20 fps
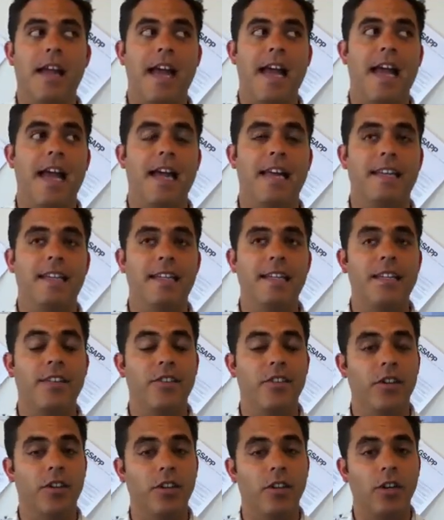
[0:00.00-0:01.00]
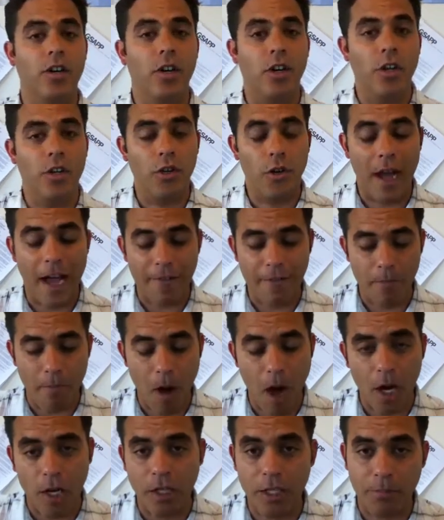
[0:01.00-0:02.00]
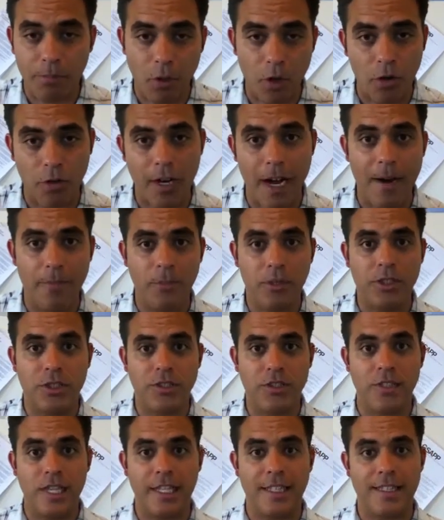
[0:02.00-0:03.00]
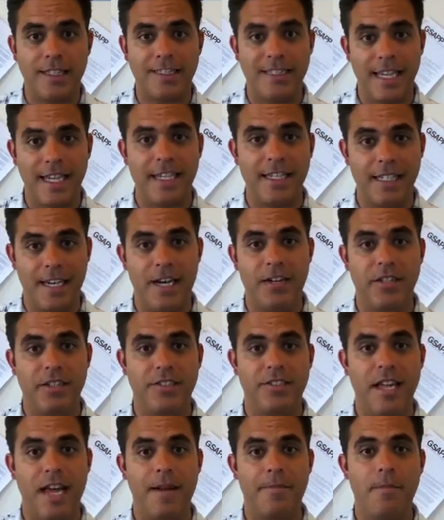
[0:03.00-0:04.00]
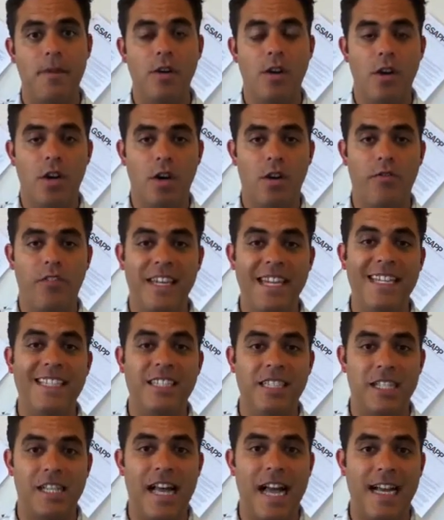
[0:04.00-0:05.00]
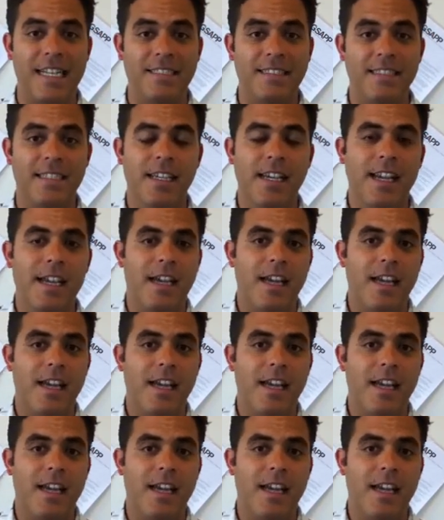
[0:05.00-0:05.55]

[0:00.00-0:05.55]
And either you'll have a modeling program, which is like the secondary step of each class.